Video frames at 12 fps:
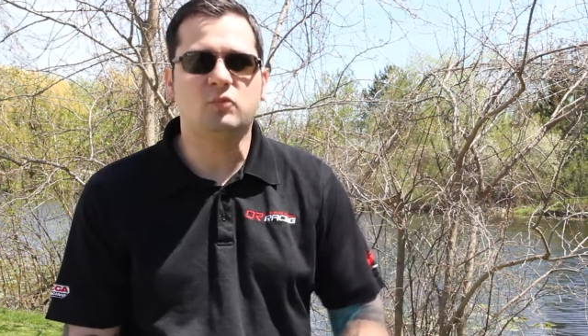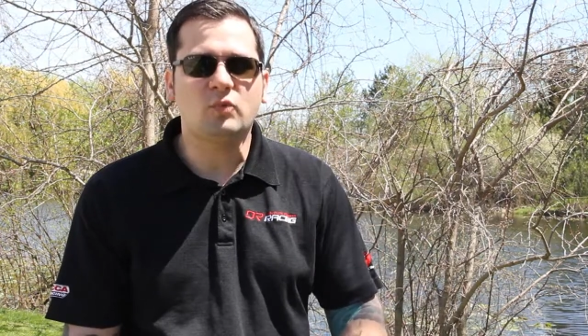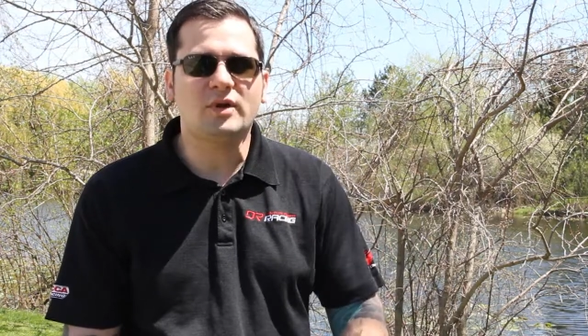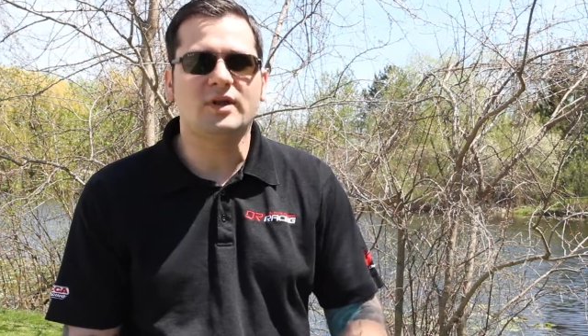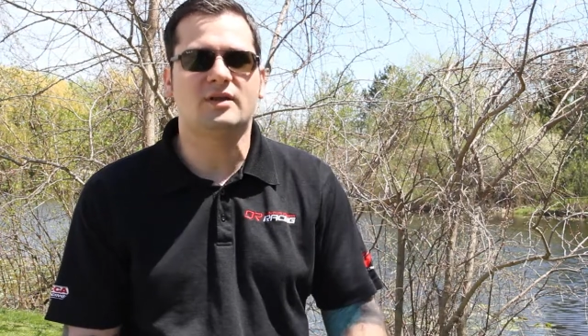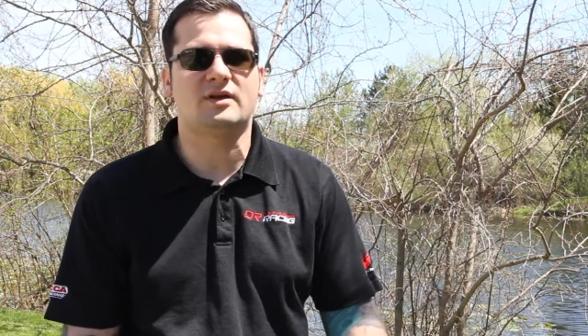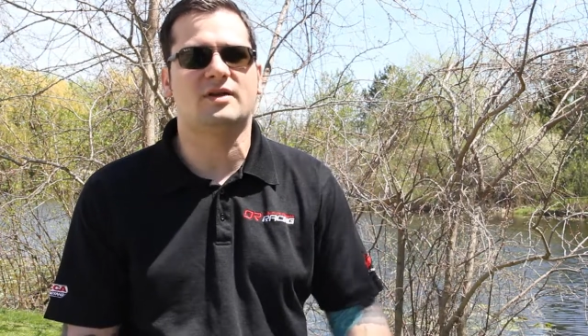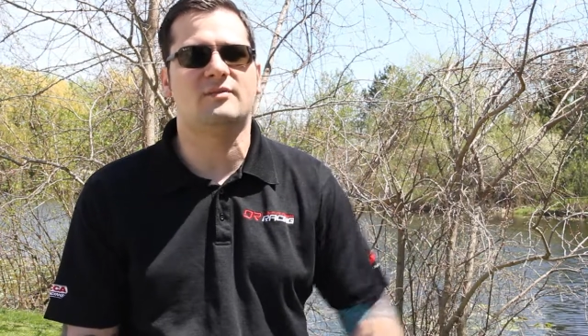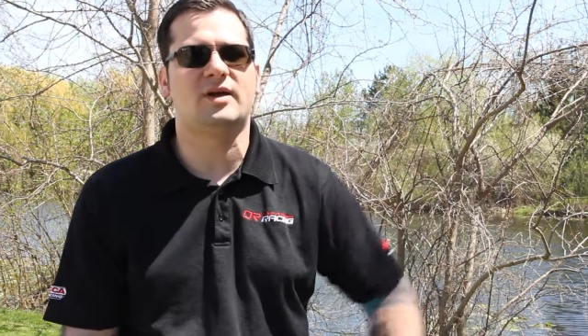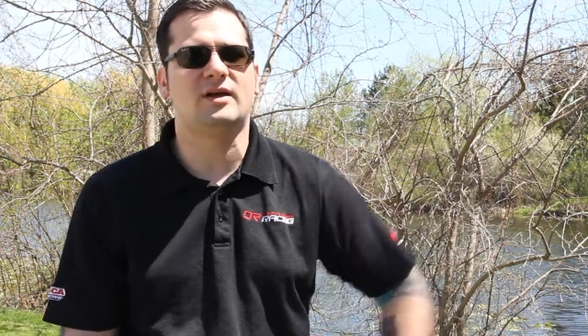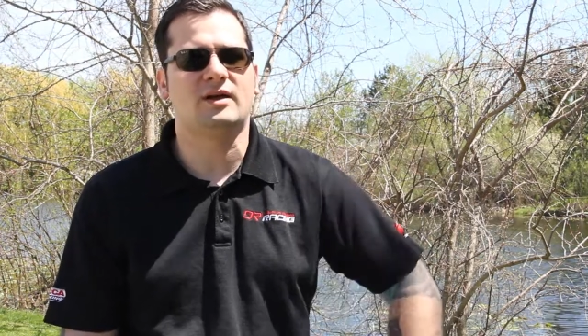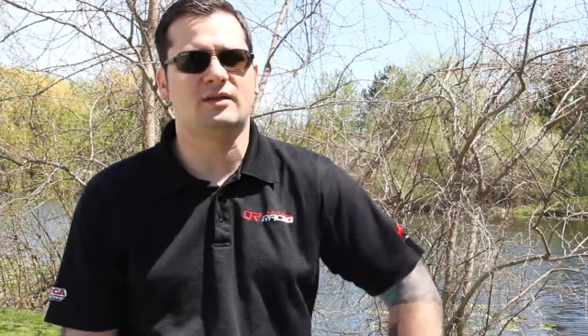looking
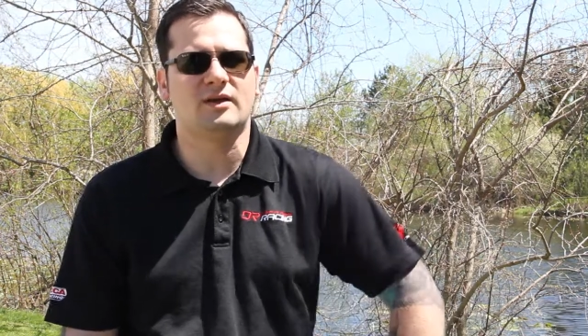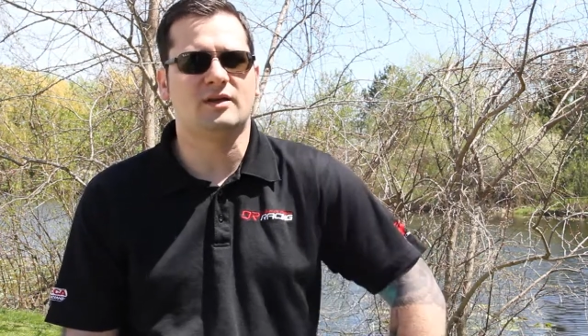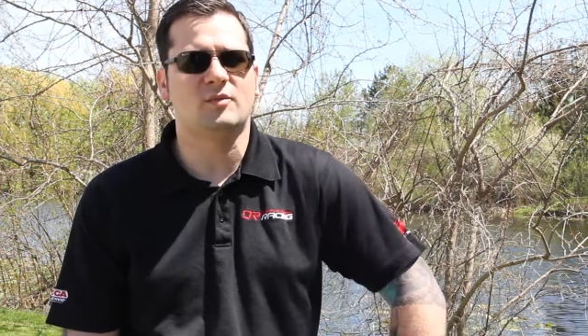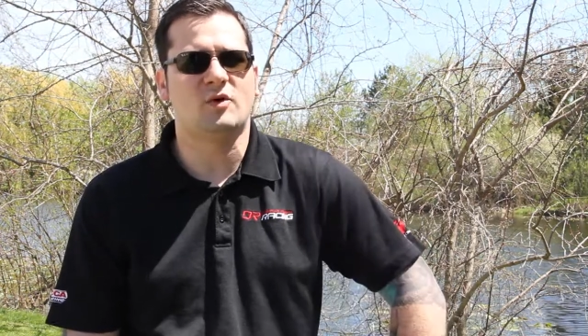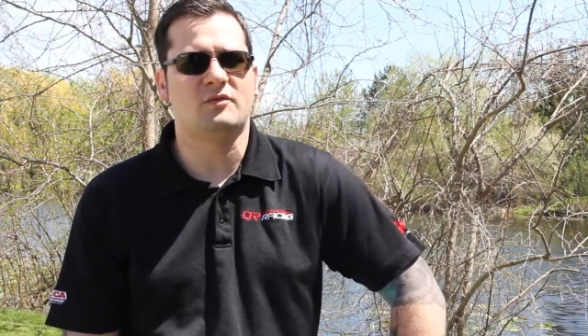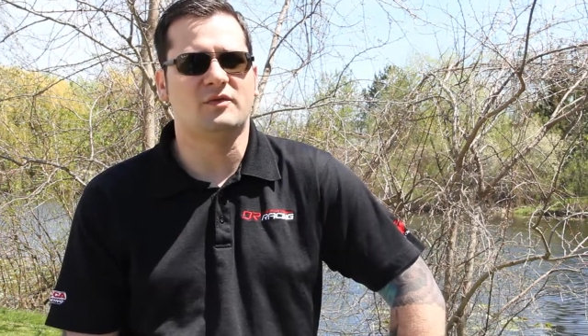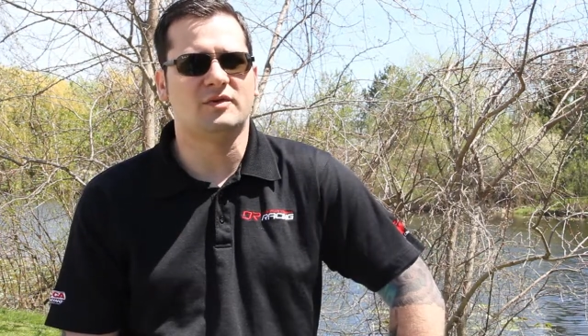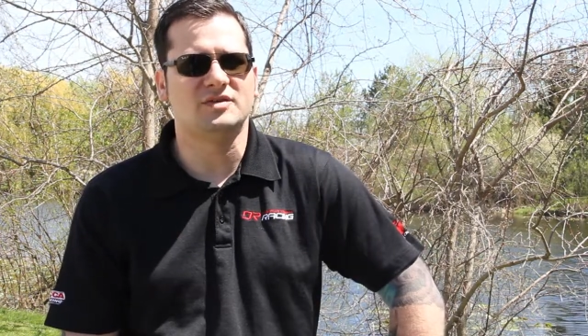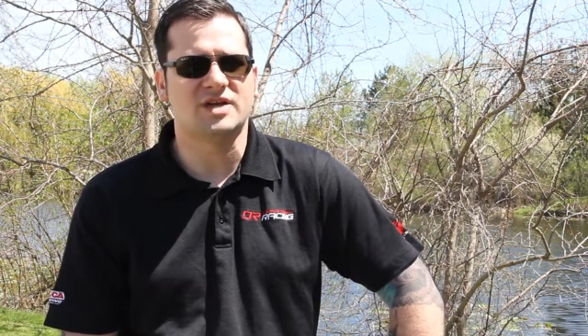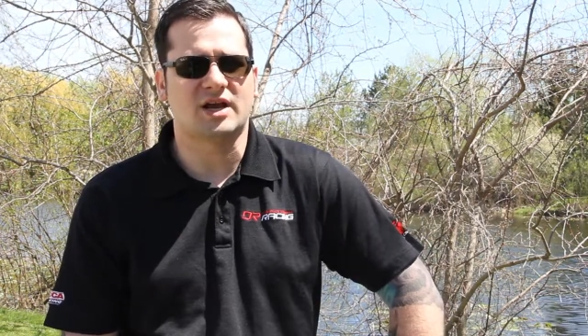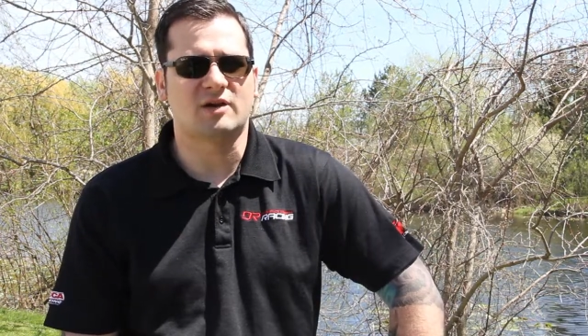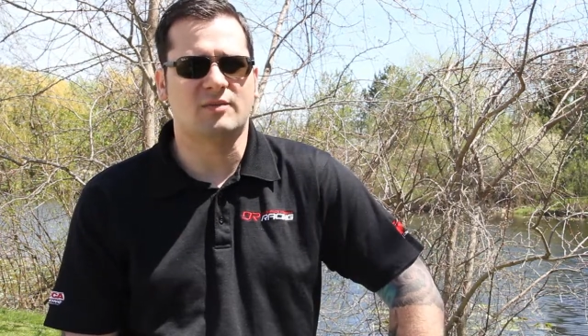them over and
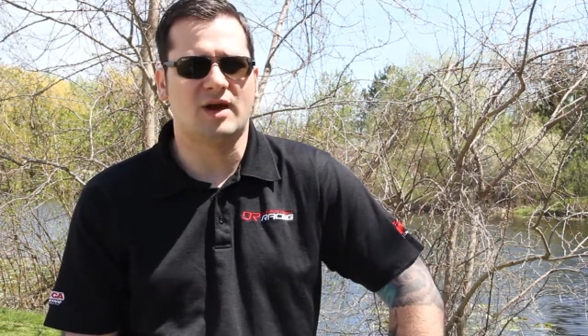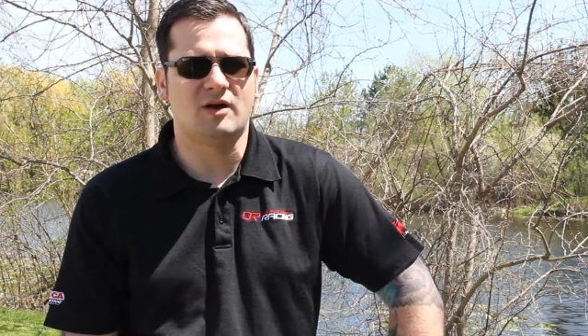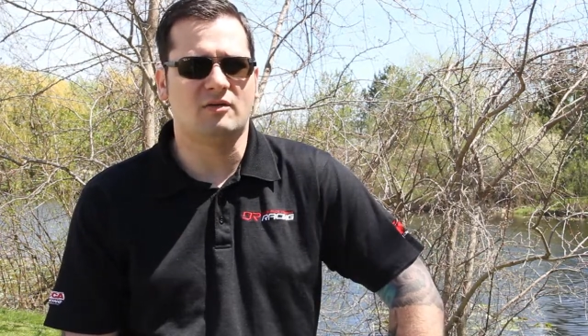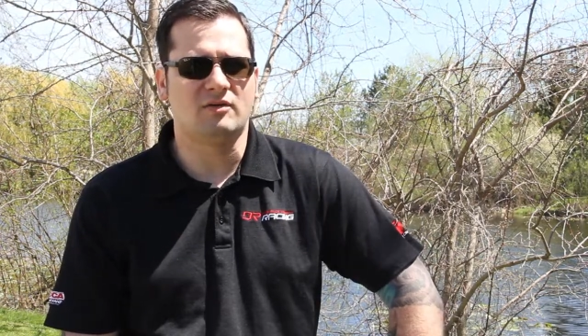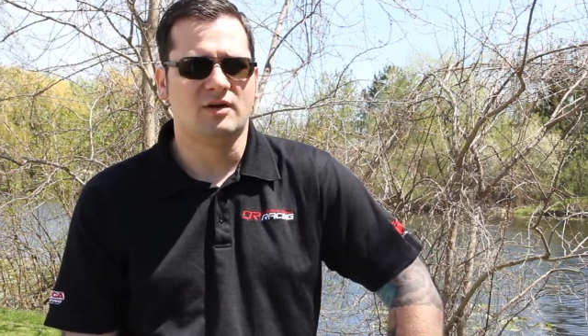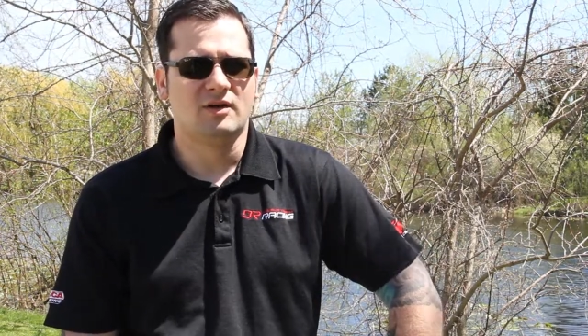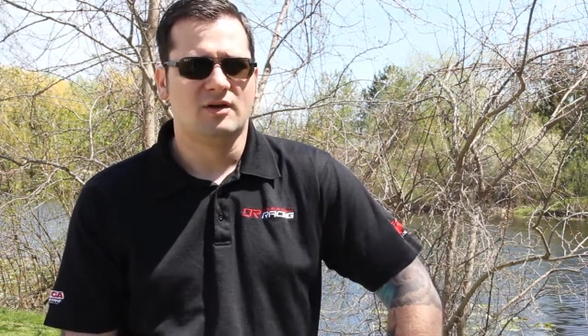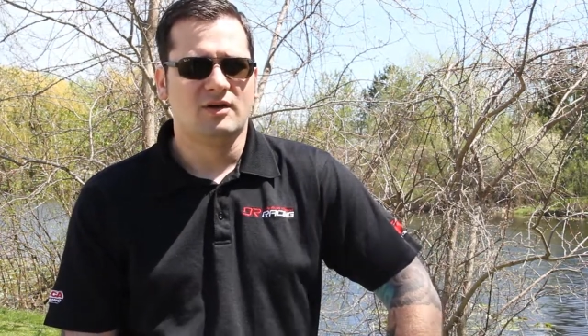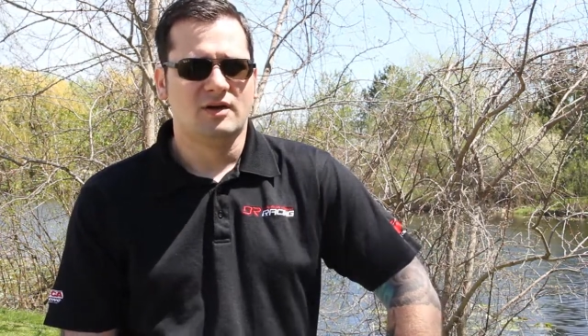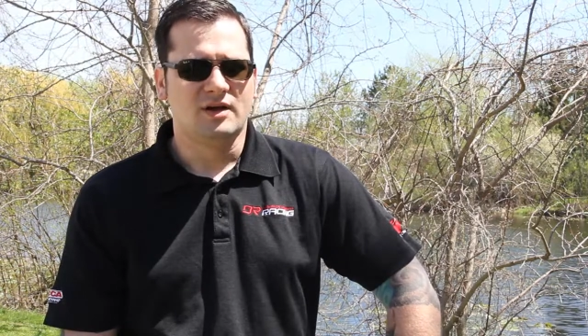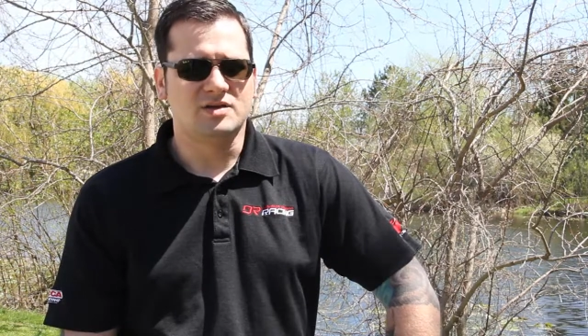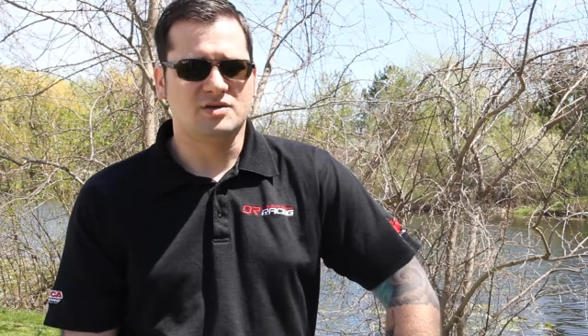checking them out
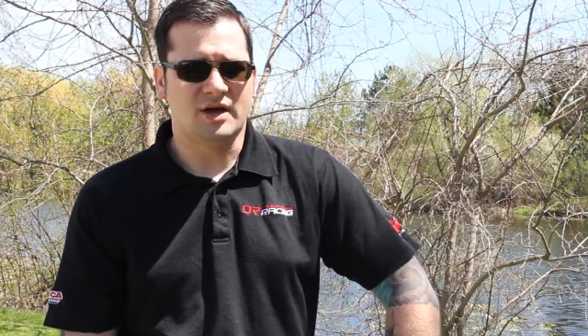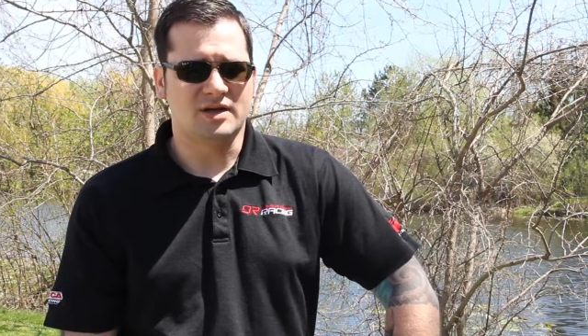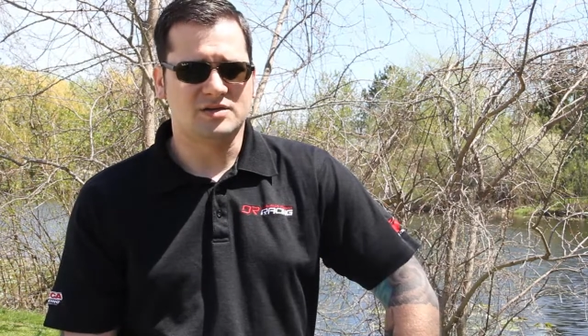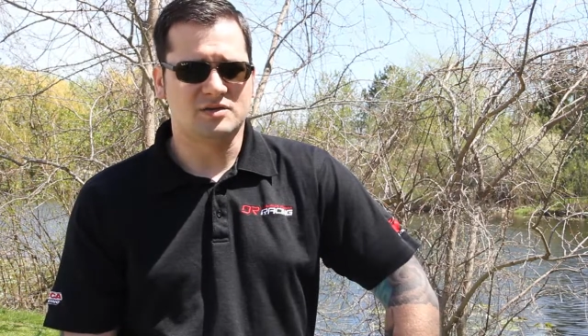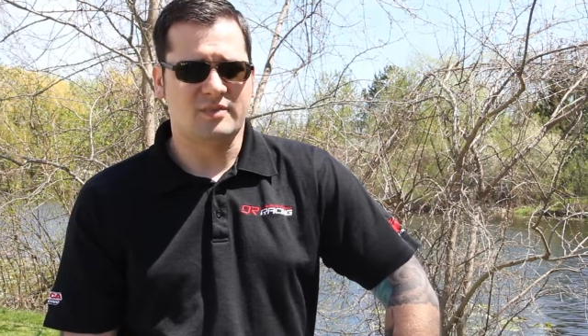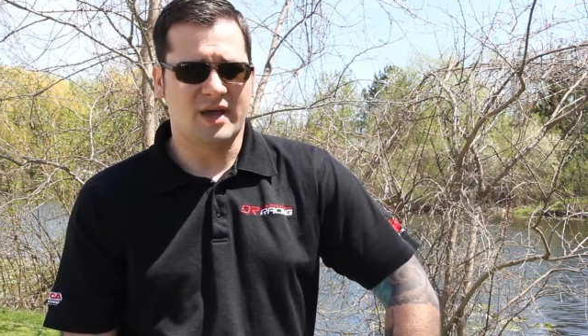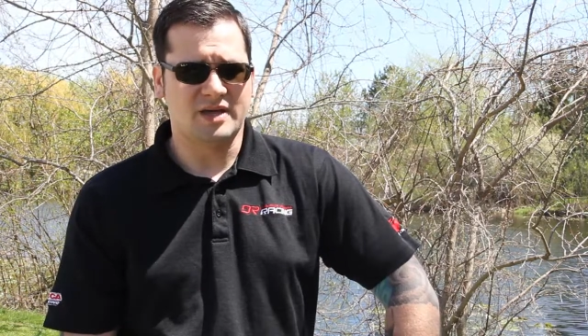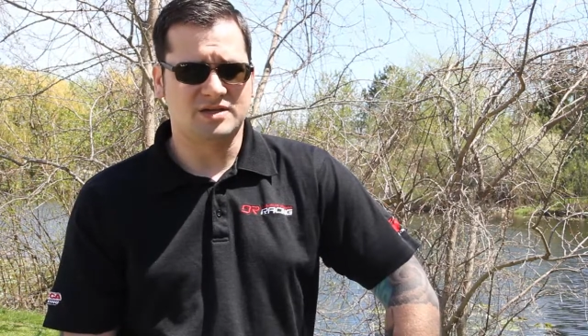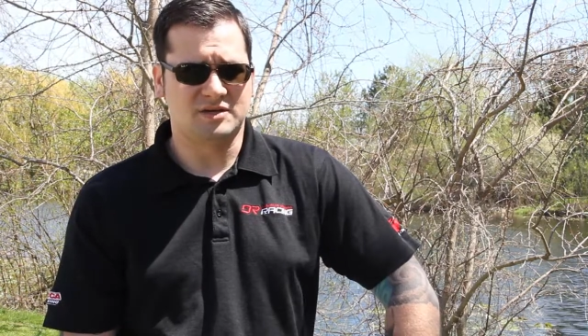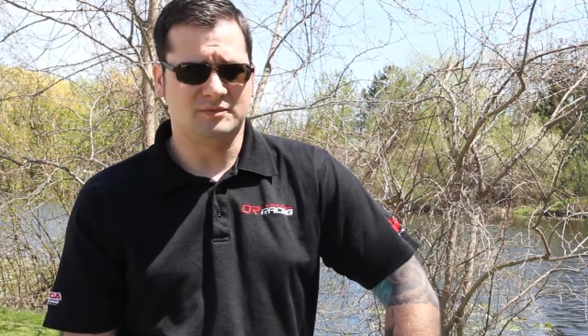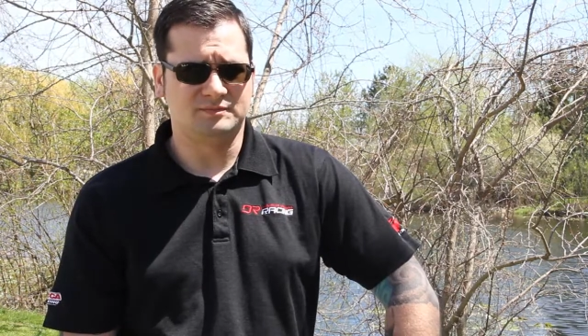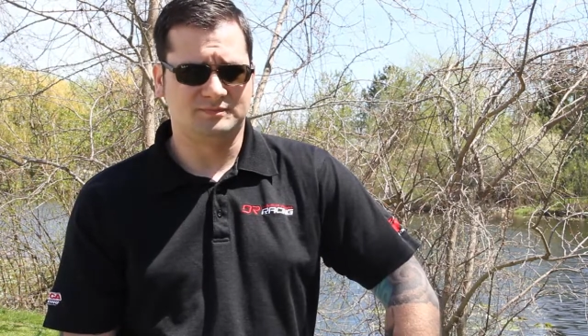and trying to
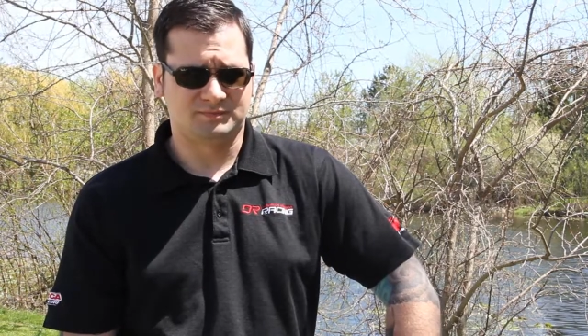imagine